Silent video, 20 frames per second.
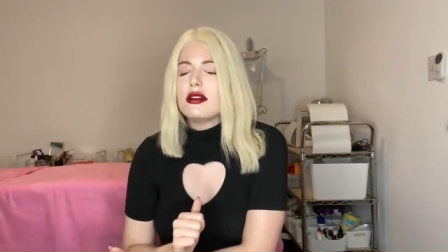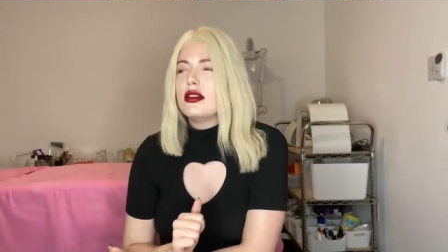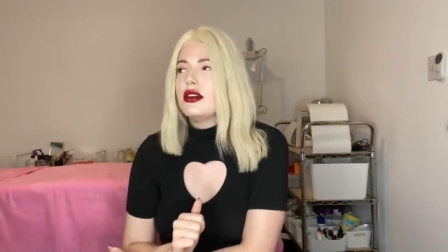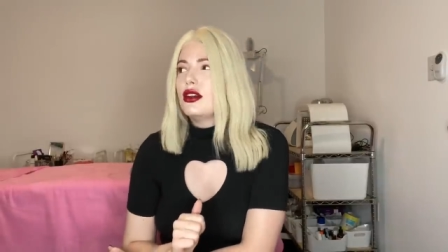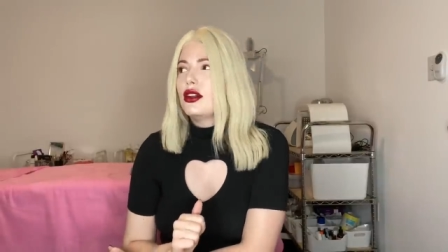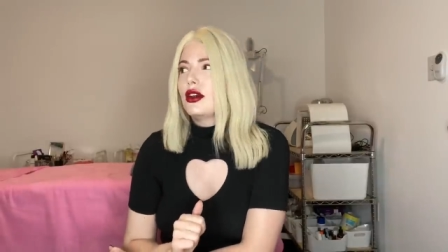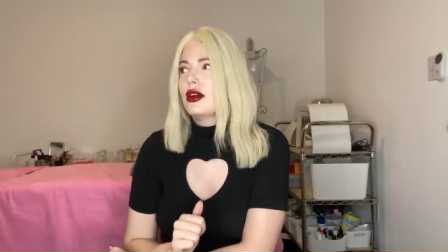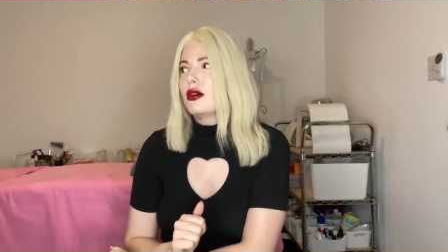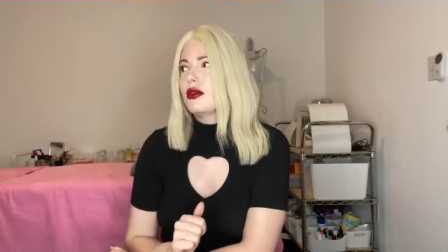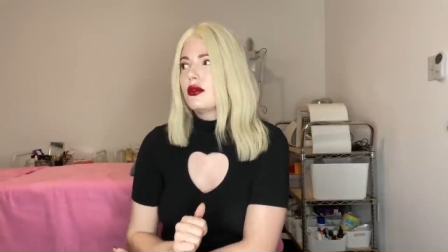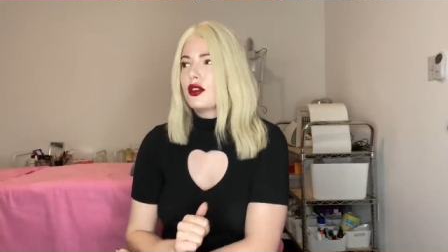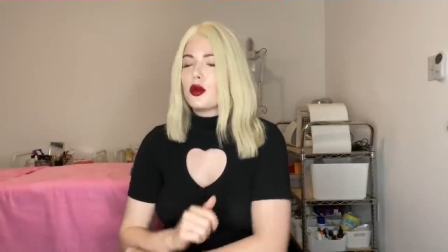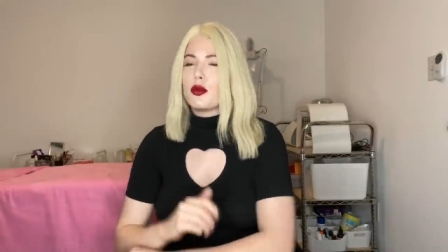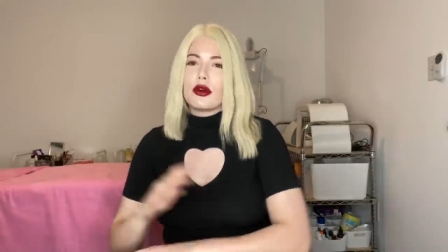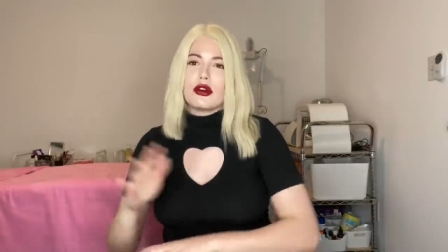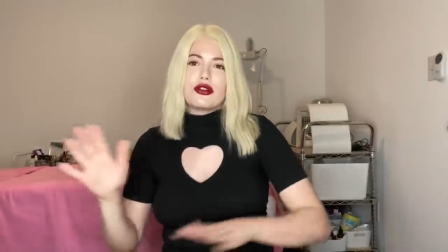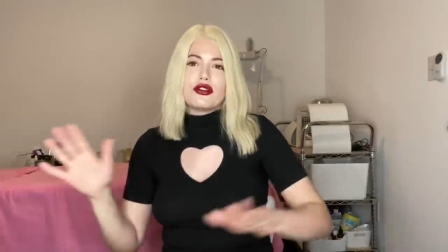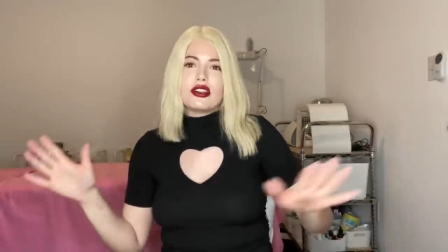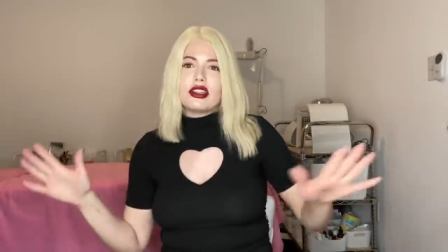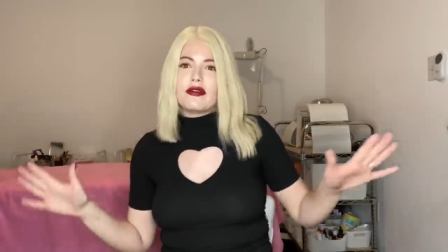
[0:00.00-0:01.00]
you know the
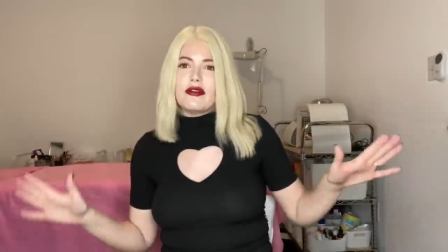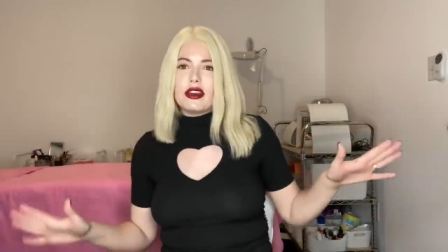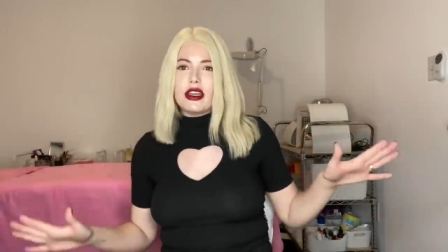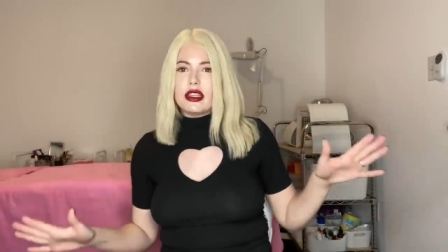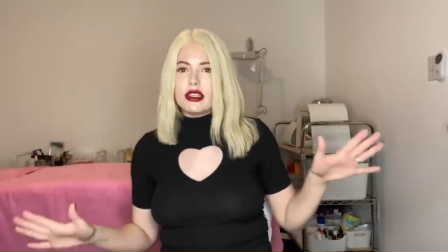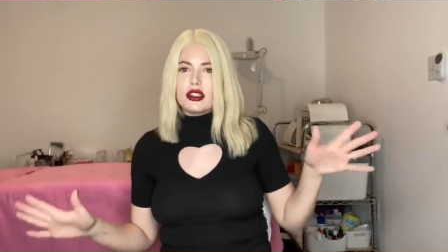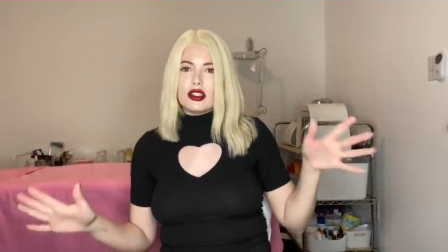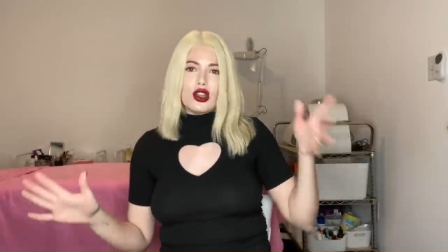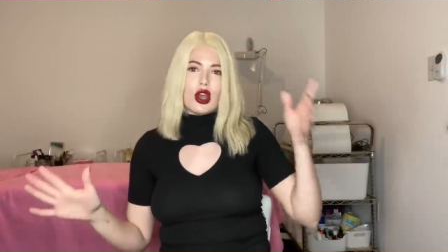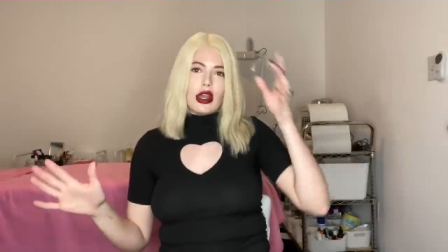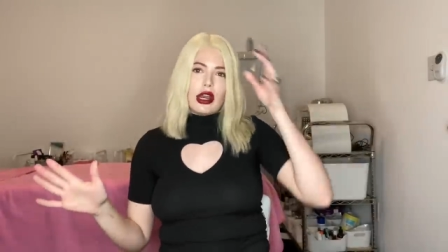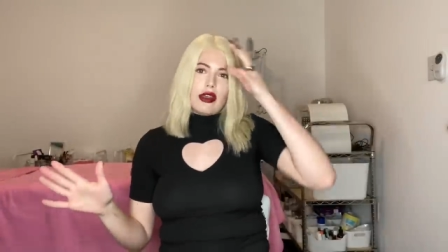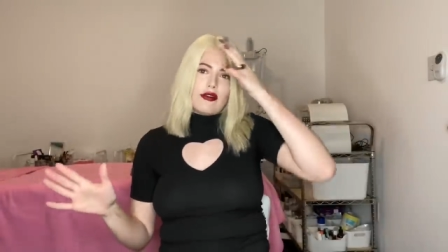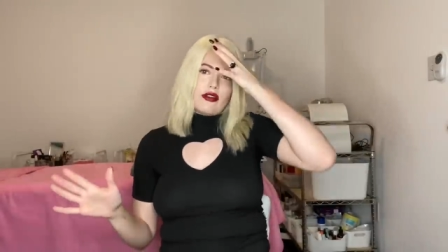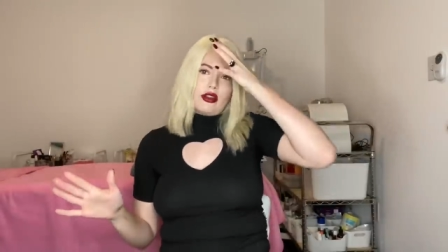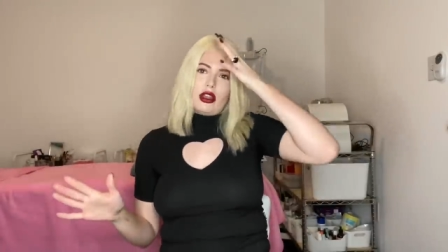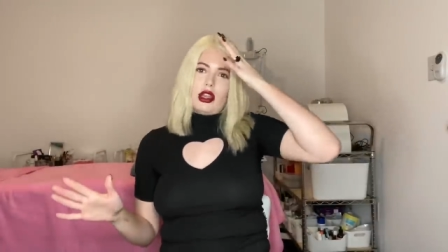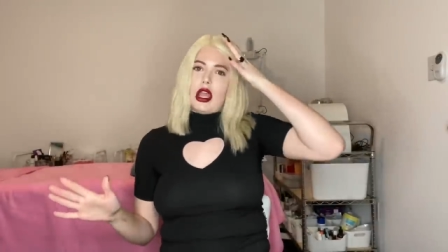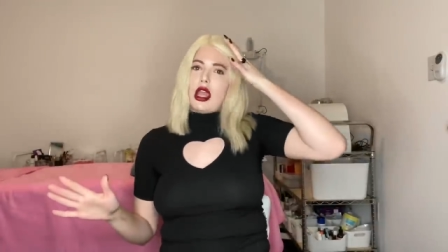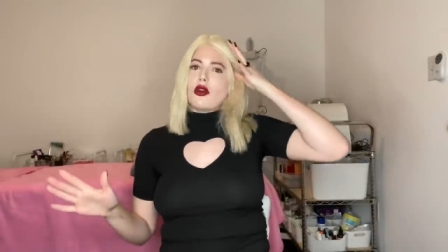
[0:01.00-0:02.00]
birth certificate's not
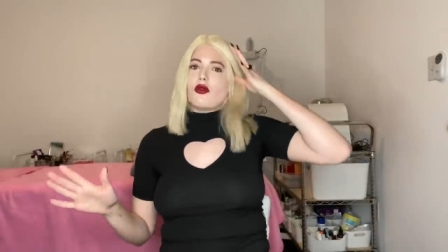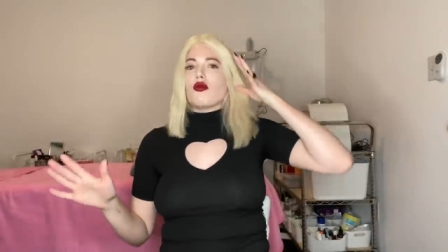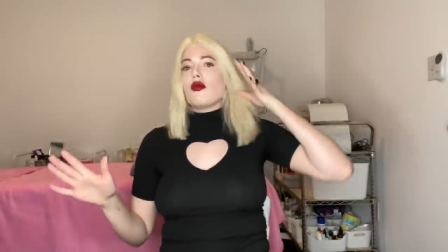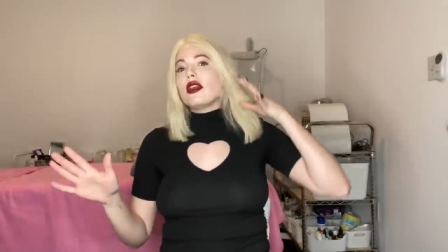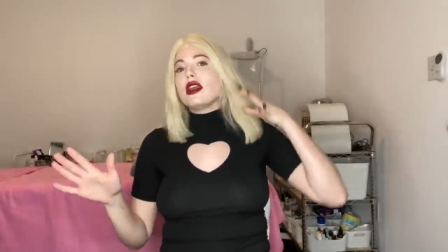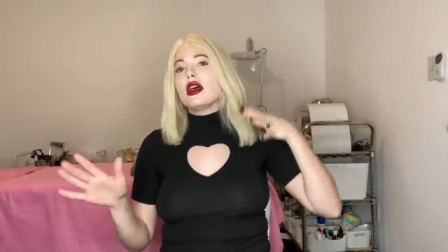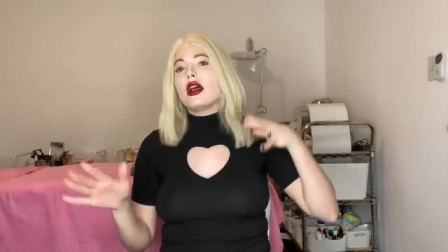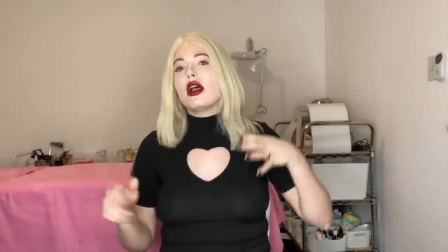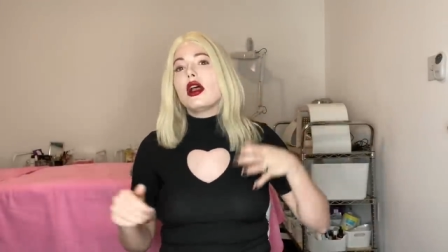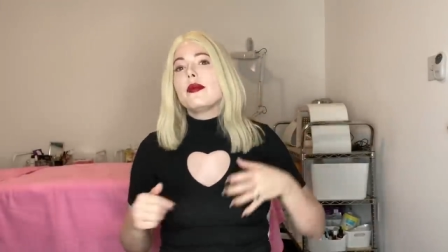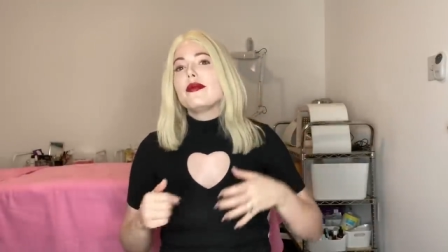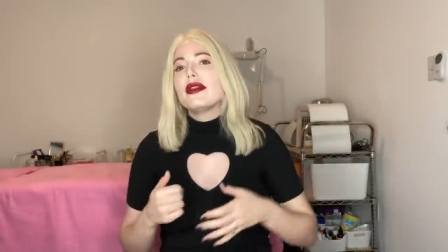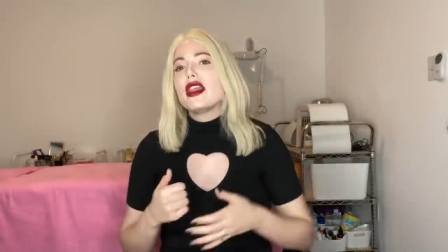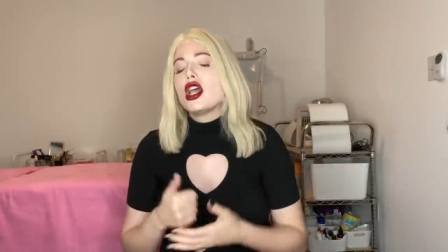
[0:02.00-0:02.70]
even like real